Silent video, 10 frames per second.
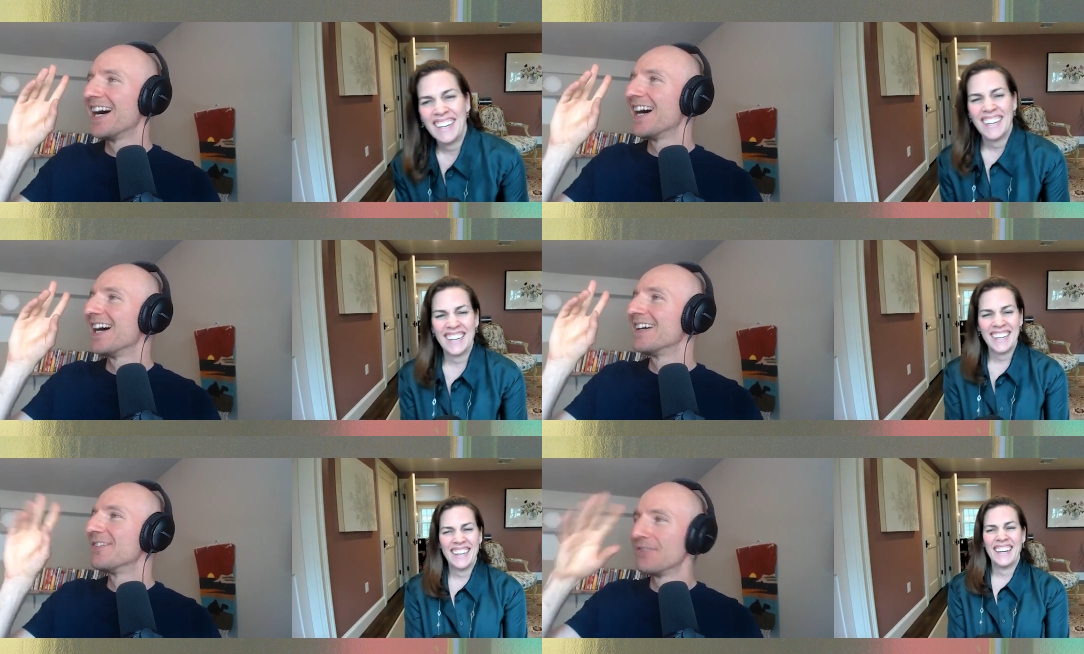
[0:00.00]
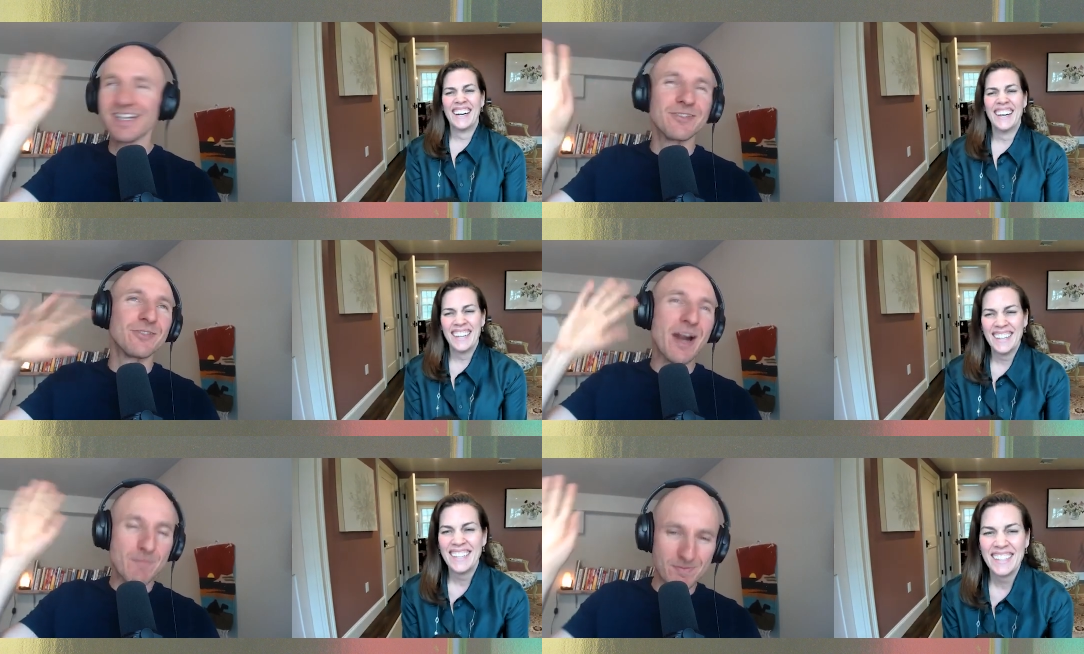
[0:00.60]
Speaker 1: uh, uh,
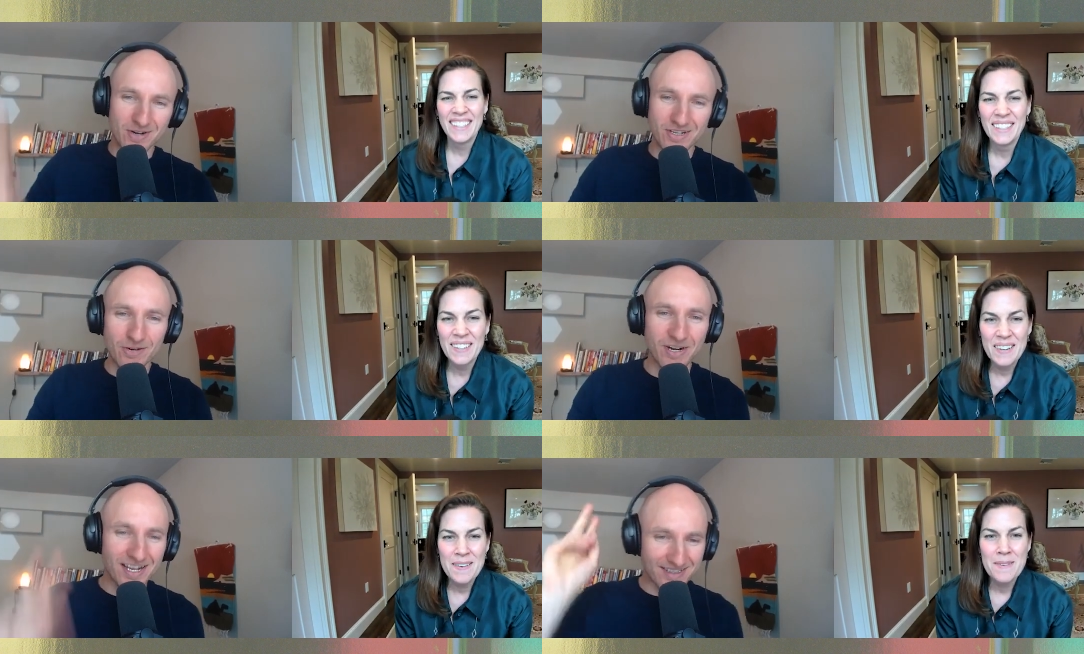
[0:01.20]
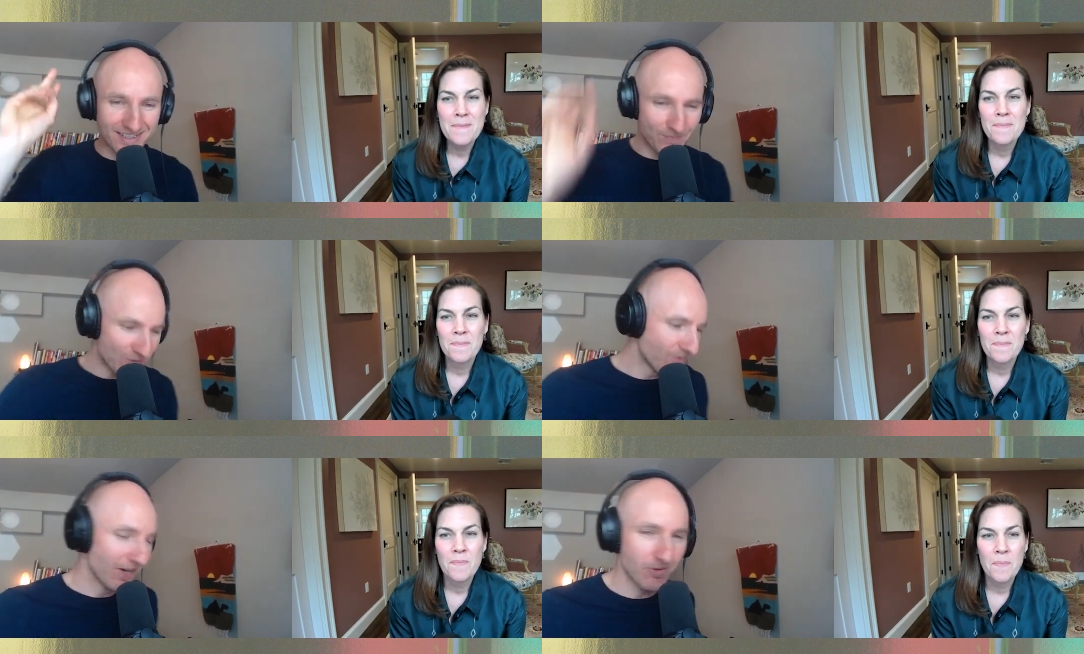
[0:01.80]
wrap up mode here, I want to ask
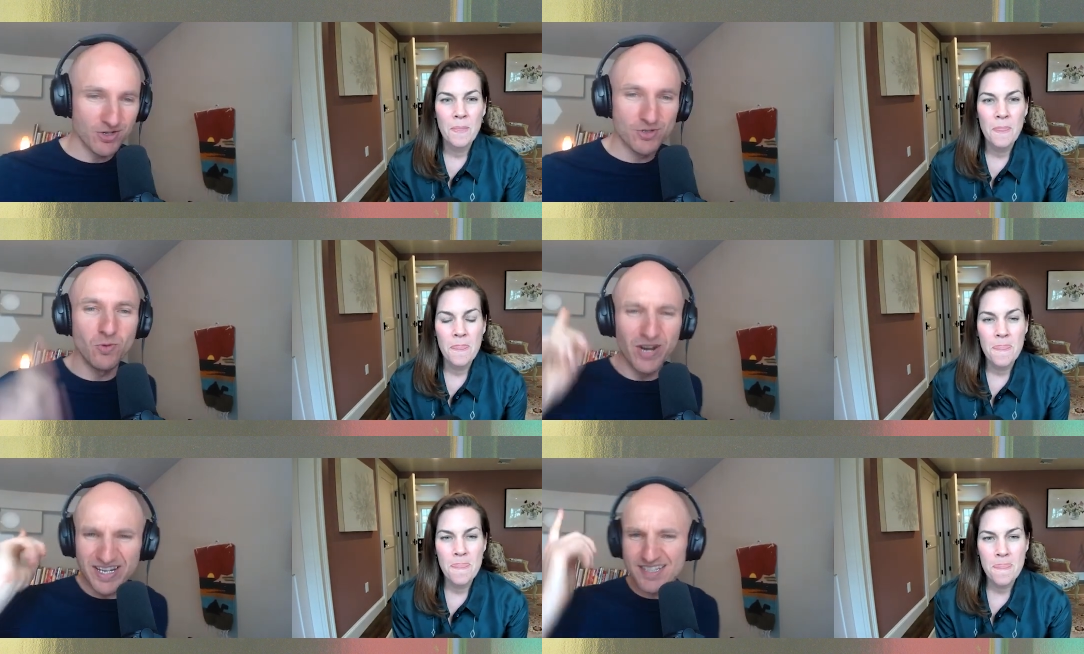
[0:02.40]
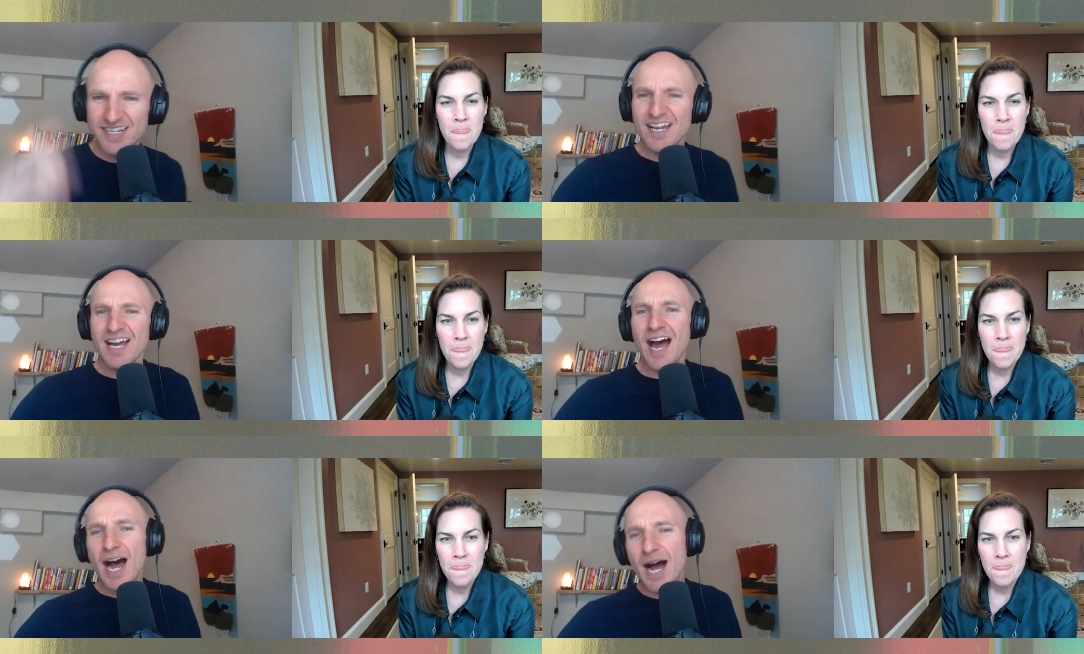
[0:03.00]
um, two final questions. One is,
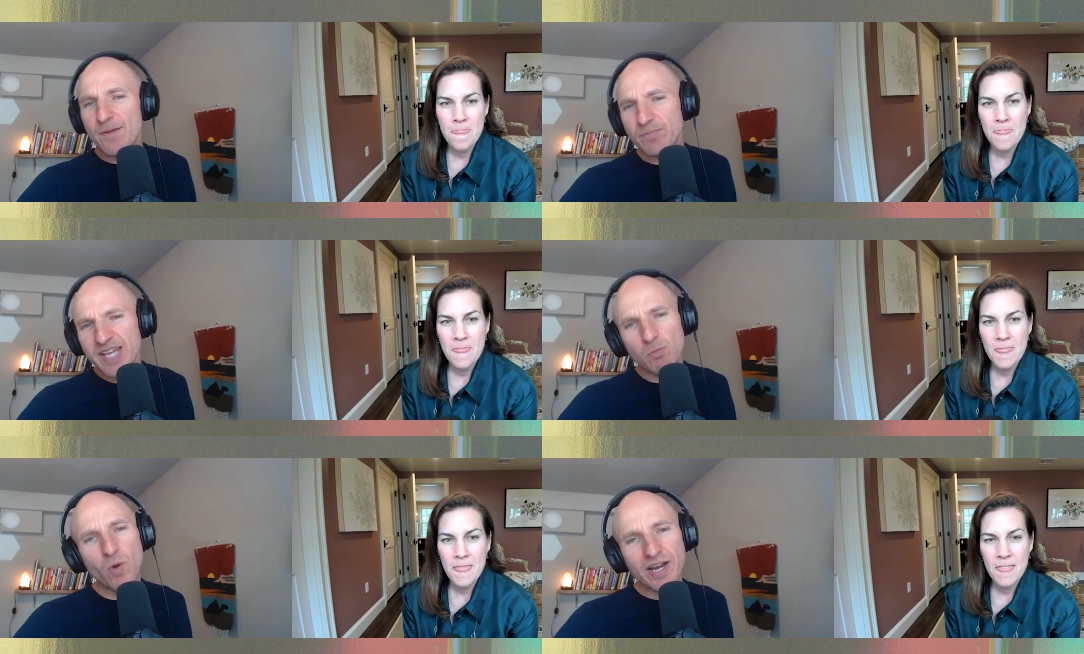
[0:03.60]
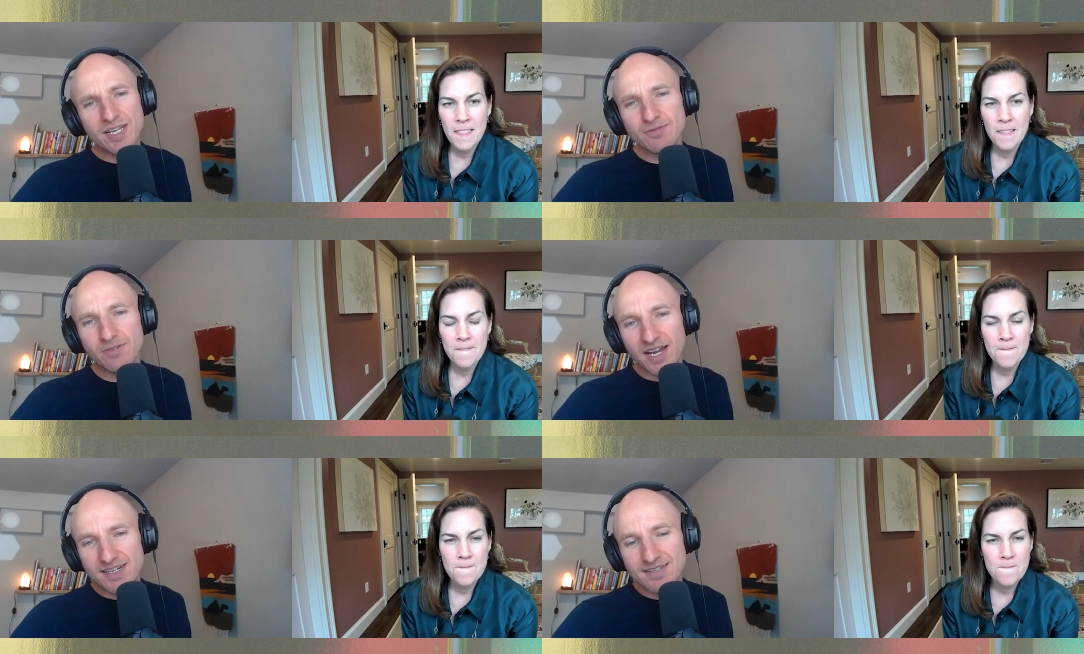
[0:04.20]
um, yeah, what
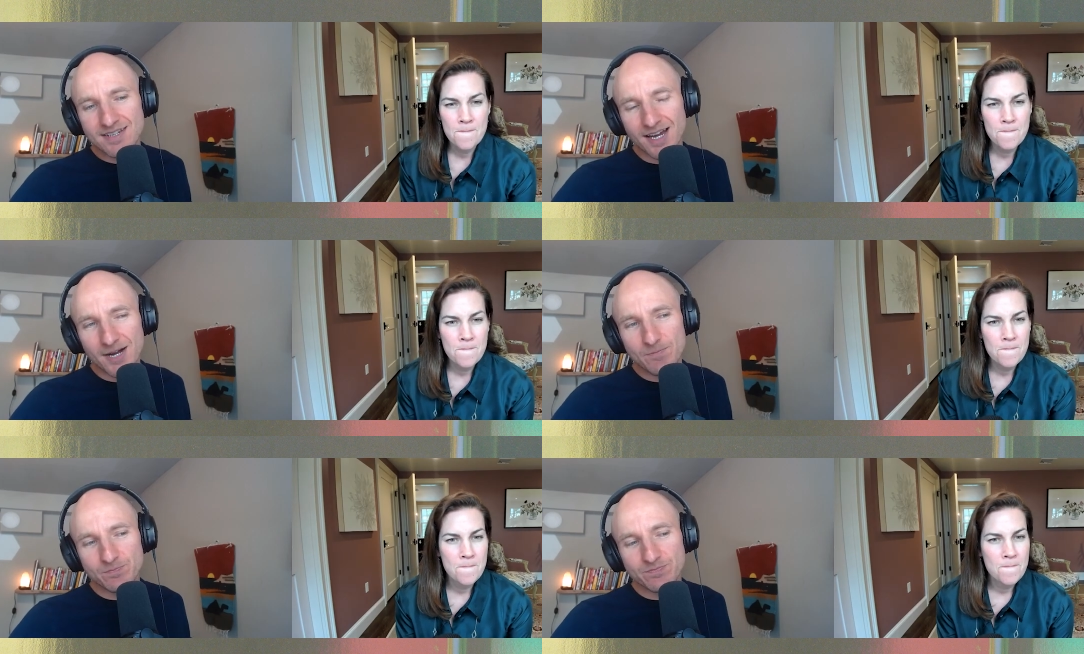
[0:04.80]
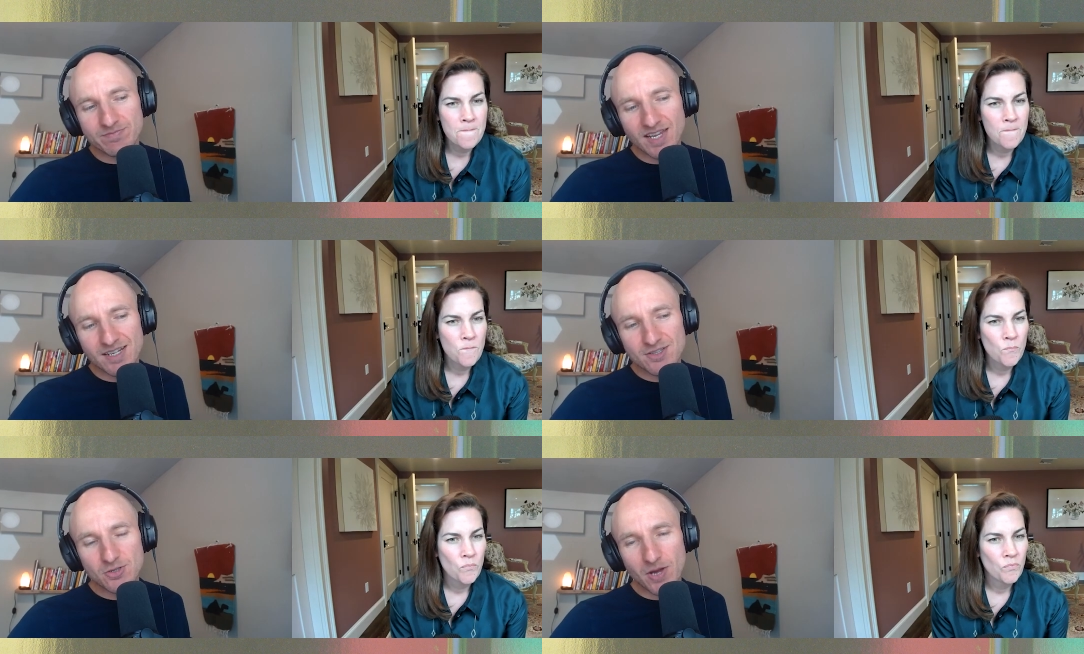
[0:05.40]
advice um,
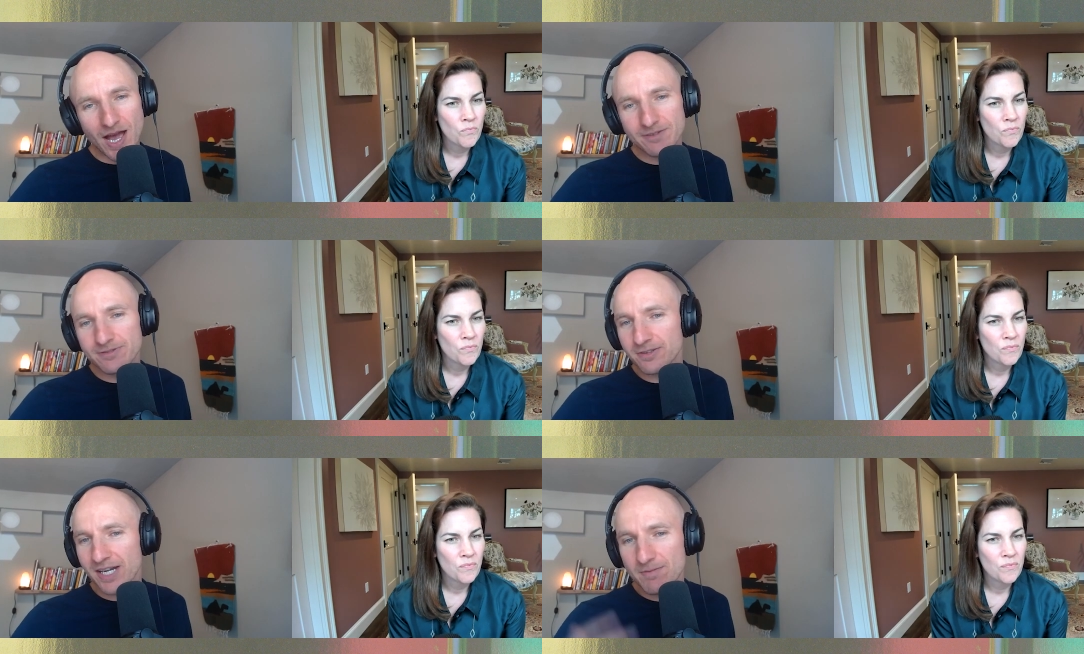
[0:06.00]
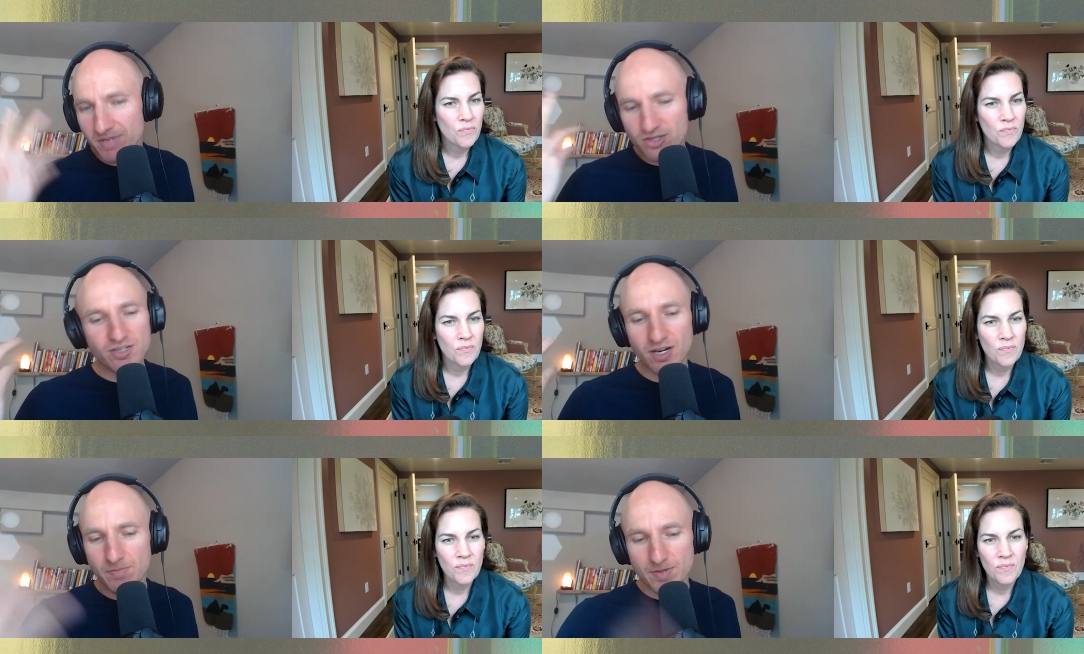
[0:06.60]
do you have for
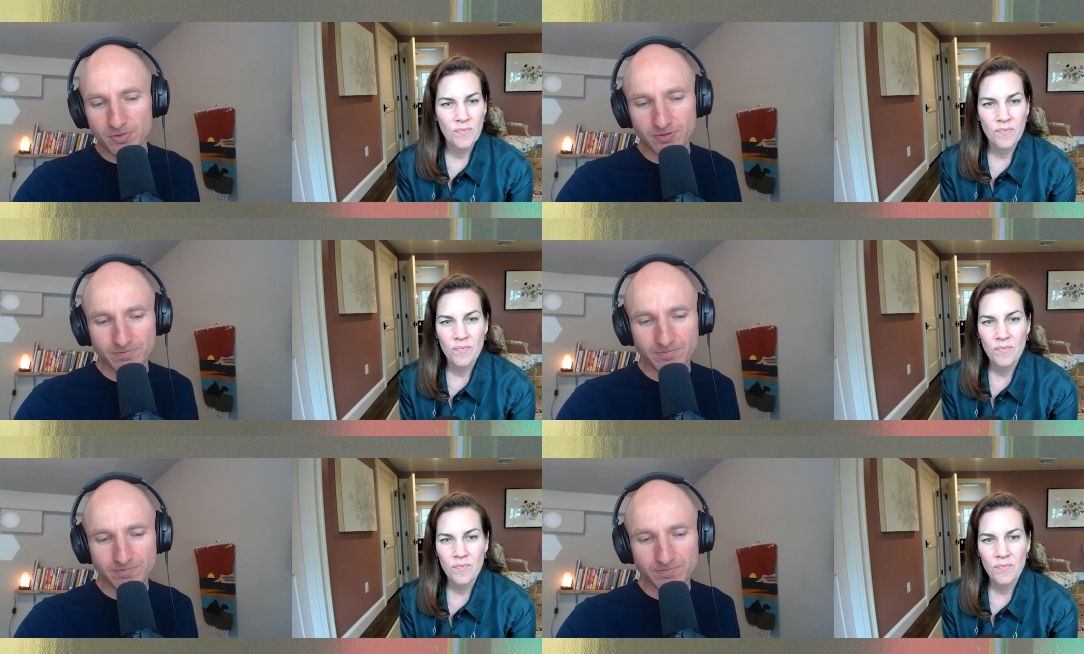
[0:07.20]
ambitious young people?